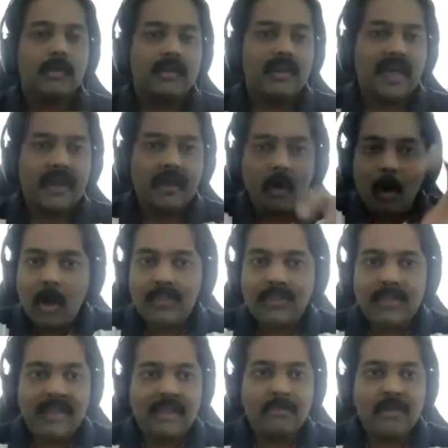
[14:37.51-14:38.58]
track all
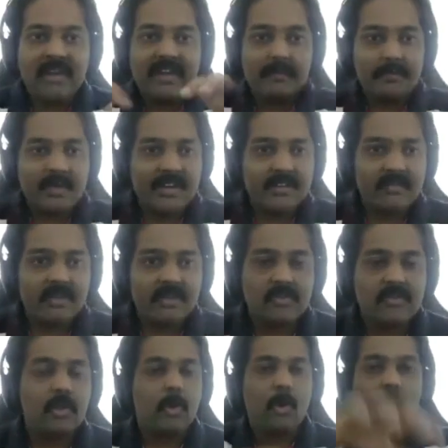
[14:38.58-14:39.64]
the library
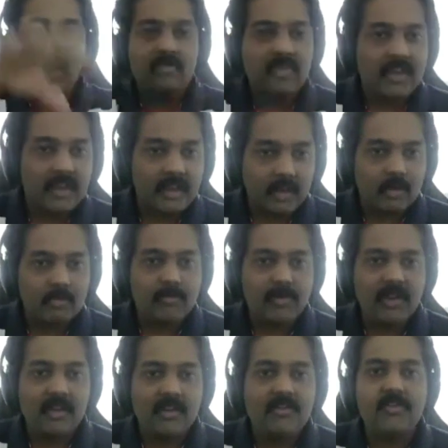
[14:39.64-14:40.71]
dependencies, configure your
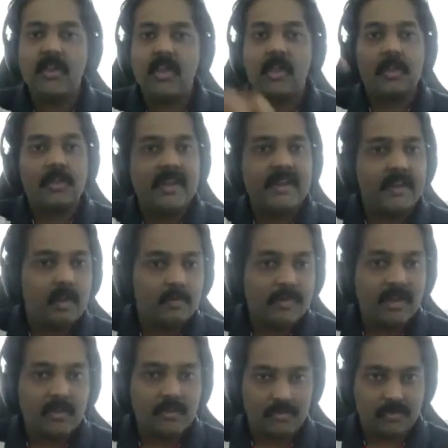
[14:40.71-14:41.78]
builds, run your
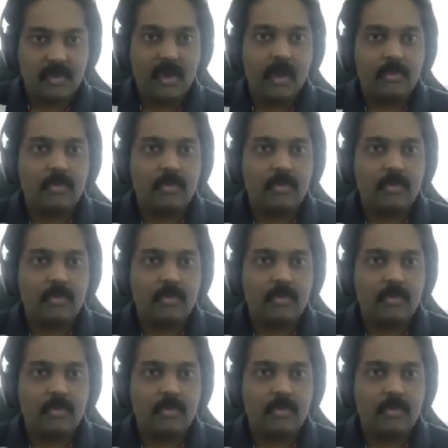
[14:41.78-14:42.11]
builds.